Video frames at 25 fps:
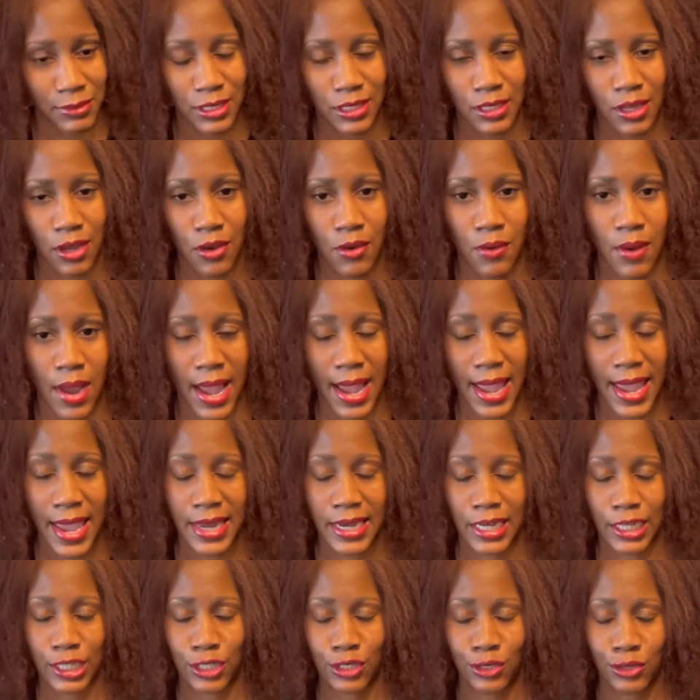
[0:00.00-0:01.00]
So I had a
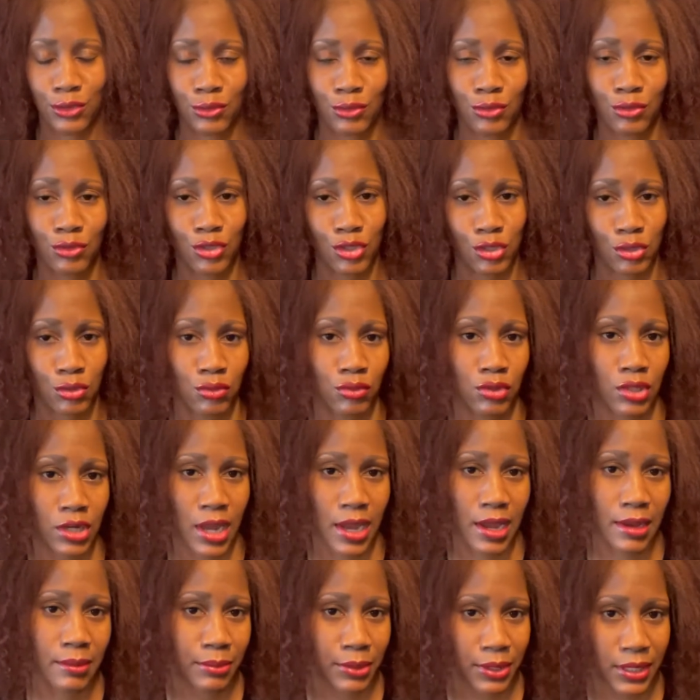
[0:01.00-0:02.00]
huge
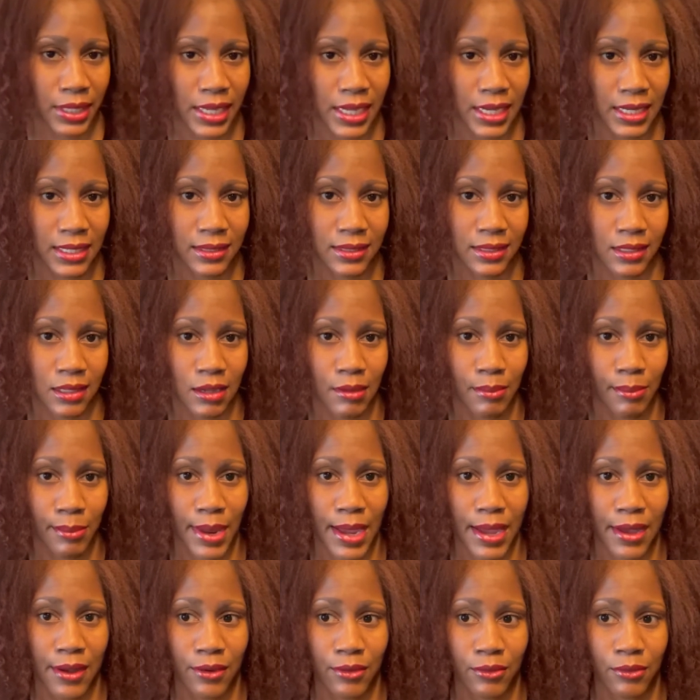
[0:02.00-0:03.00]
complex
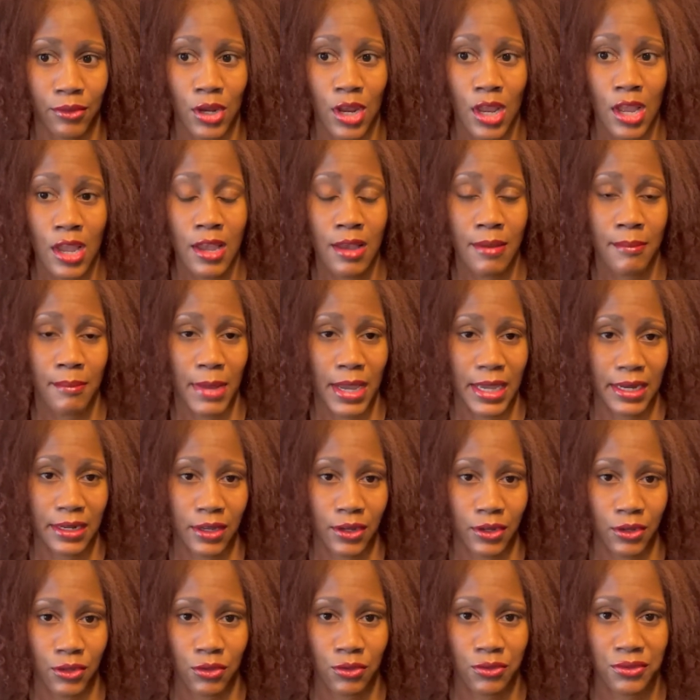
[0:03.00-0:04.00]
about my
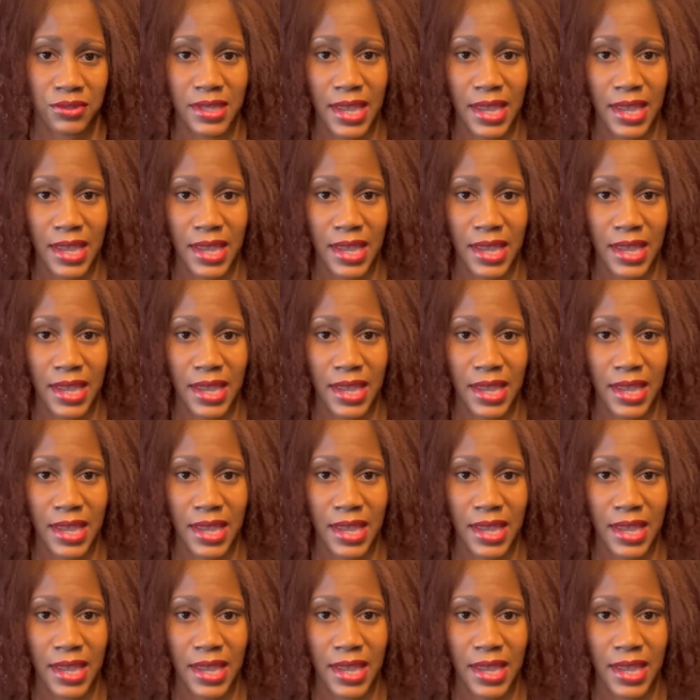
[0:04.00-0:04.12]
nose.